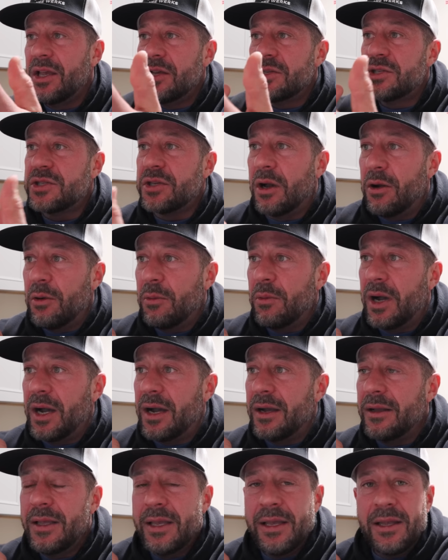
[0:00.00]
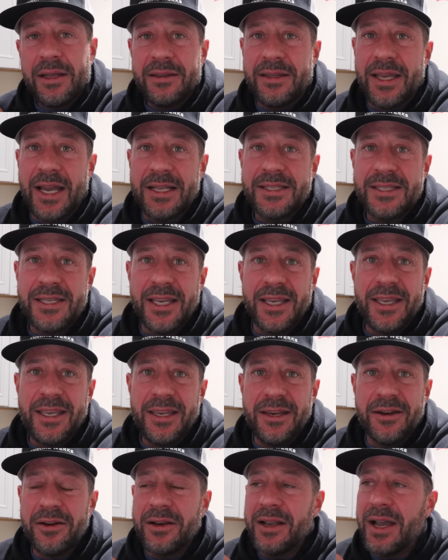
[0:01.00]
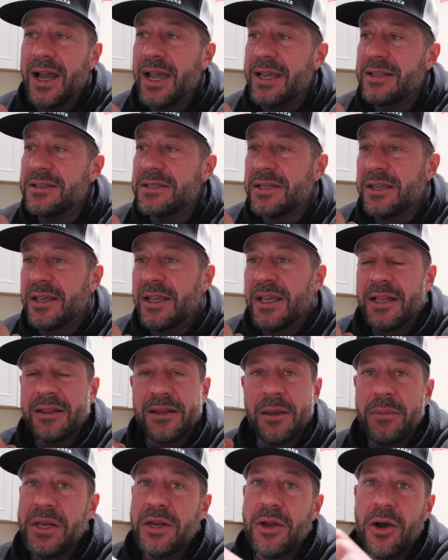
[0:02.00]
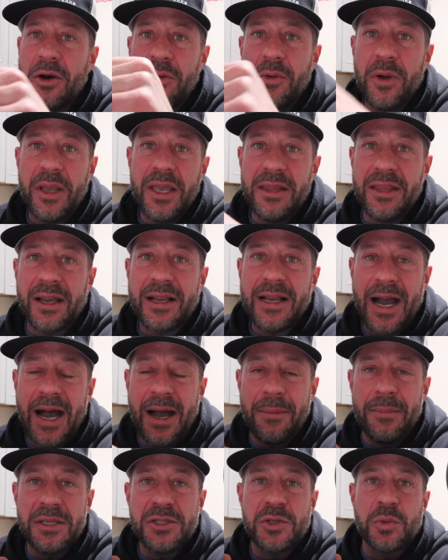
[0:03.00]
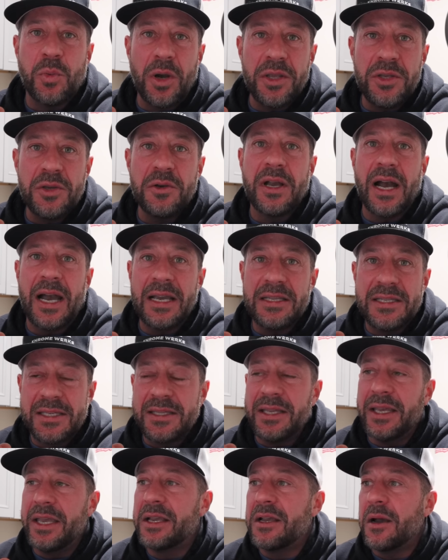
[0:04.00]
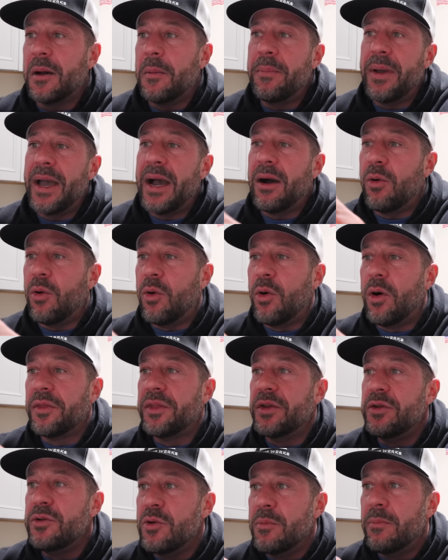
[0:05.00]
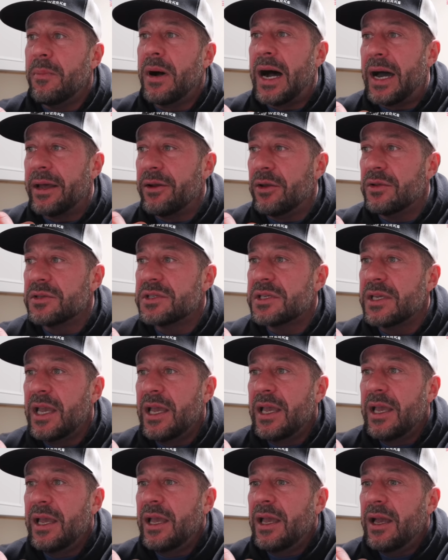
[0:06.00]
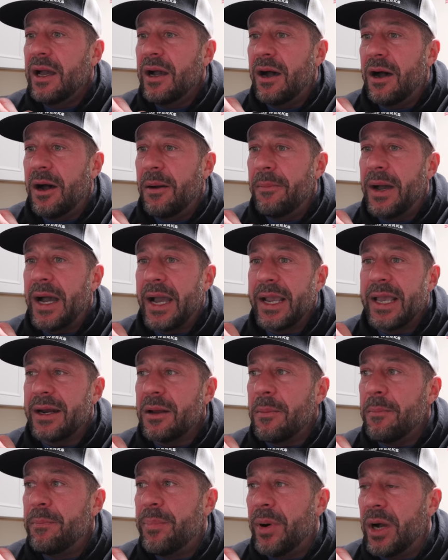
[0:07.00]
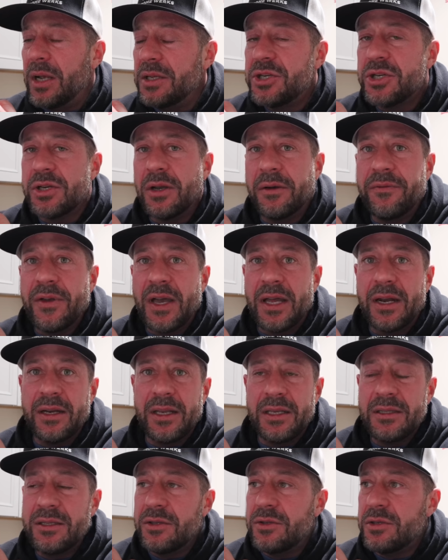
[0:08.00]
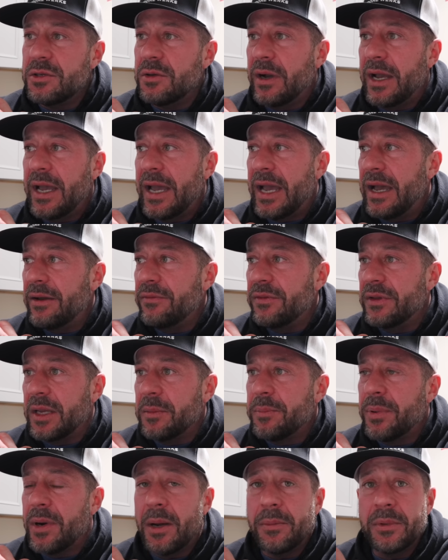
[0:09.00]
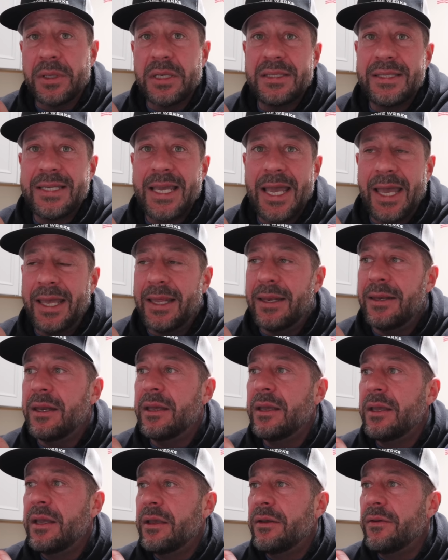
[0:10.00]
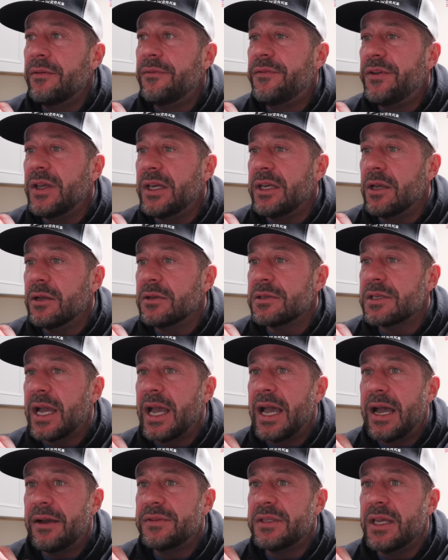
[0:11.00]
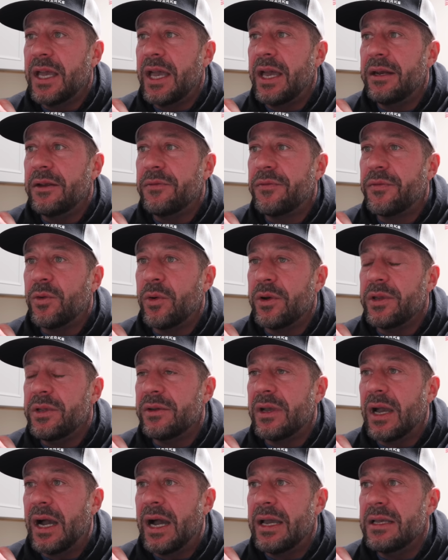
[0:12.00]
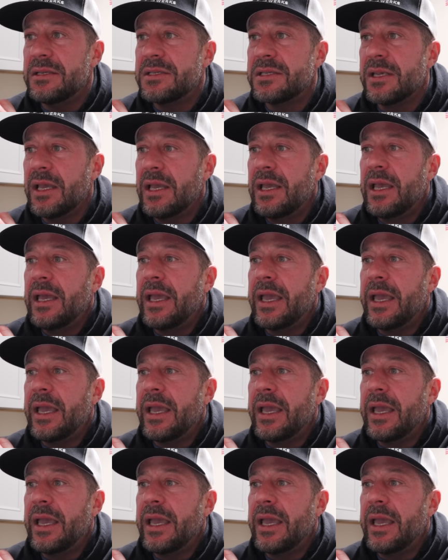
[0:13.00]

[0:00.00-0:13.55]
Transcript: So uh, that's it here, guys. Let me know in the comments what you guys think about all the new models. Um, I got a bunch of editing to do. I have like probably ten videos I have to edit for you guys.